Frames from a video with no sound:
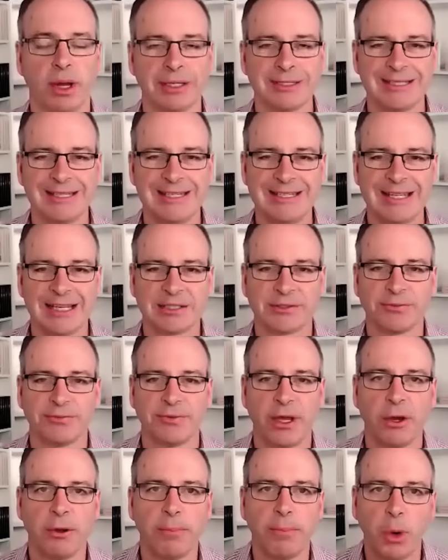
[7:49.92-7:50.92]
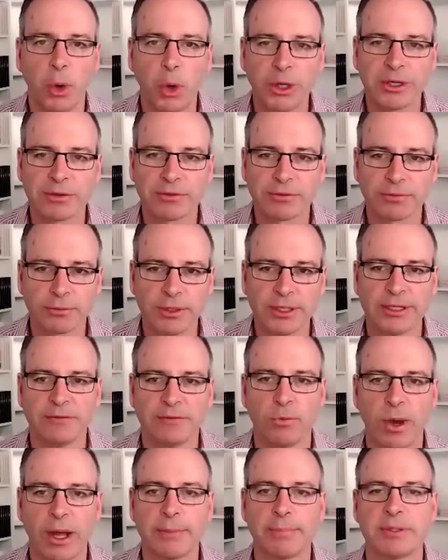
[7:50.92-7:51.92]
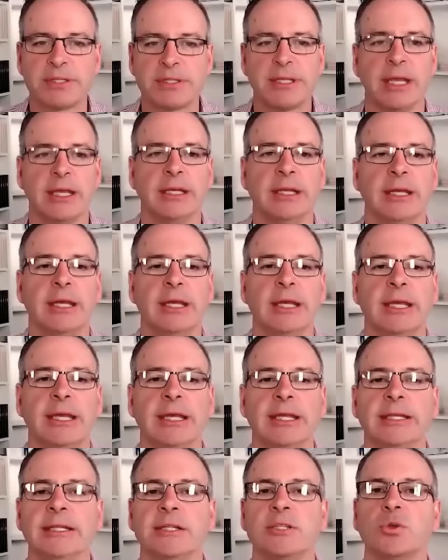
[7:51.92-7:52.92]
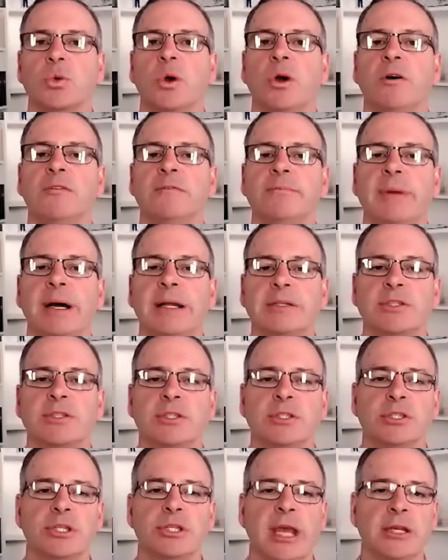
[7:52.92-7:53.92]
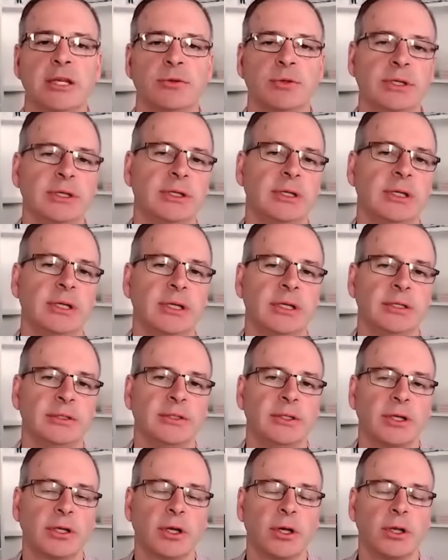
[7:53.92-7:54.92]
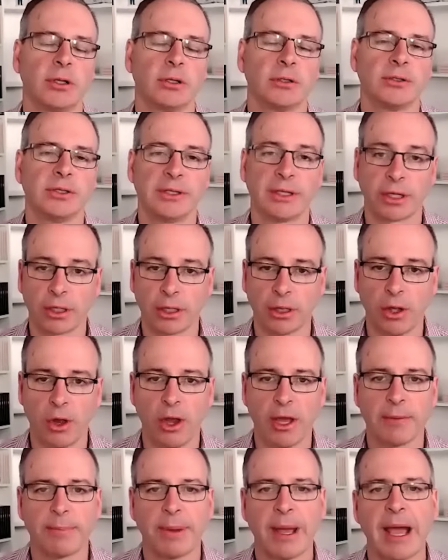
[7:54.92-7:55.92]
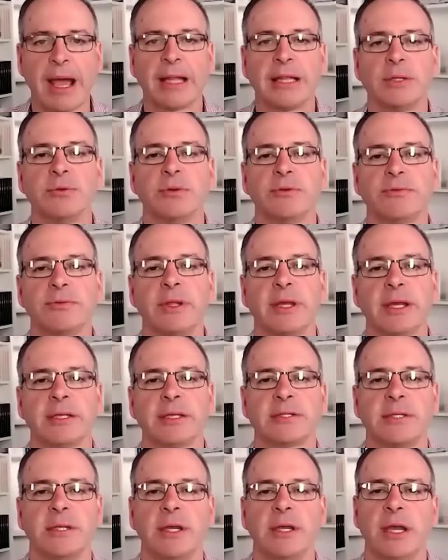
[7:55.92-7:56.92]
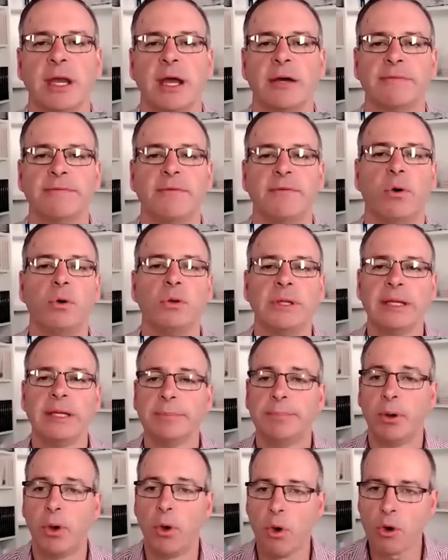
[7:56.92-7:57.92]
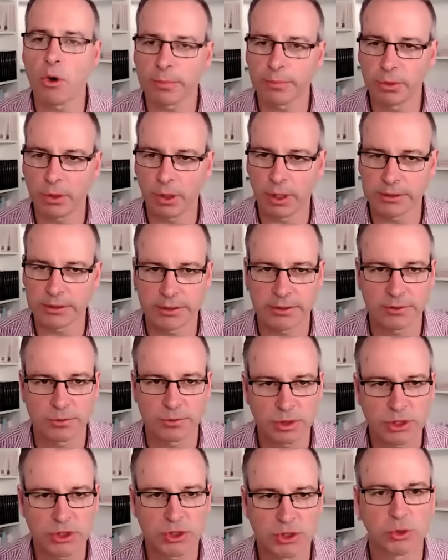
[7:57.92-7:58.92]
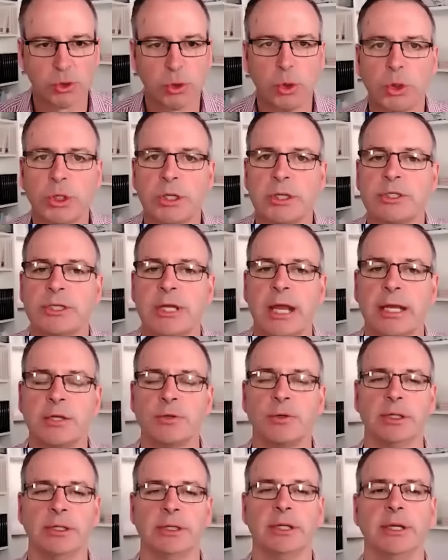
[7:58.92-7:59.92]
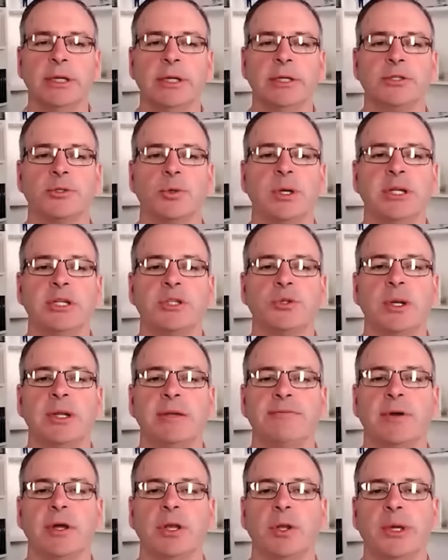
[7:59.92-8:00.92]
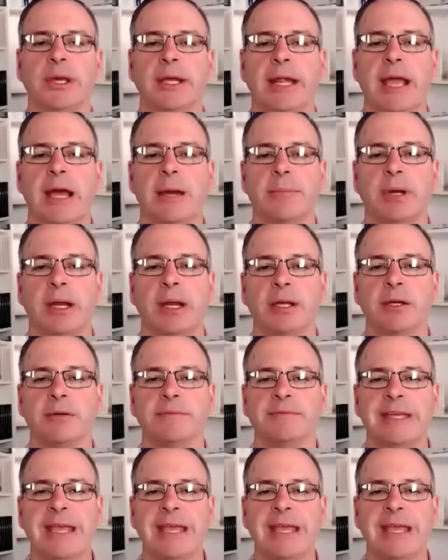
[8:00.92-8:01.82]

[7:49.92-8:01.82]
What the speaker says: index fell 0.3% in the 12 months to January. The decline partly reflects a fall in pork prices, which soared in January 2020 following an outbreak of the